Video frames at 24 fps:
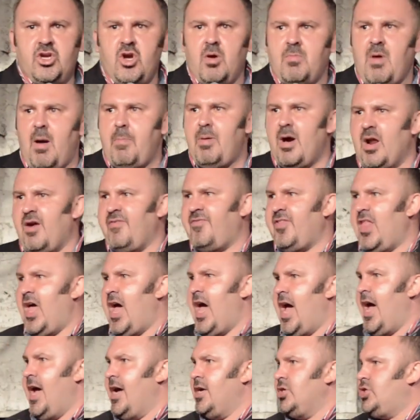You're my
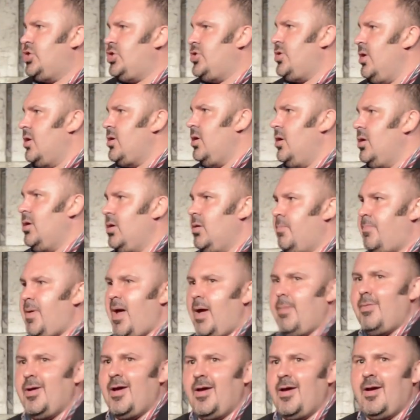butterfly, sugar,
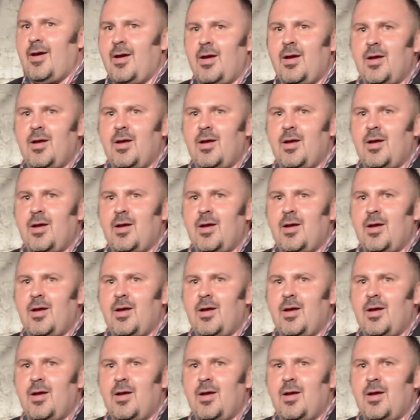baby.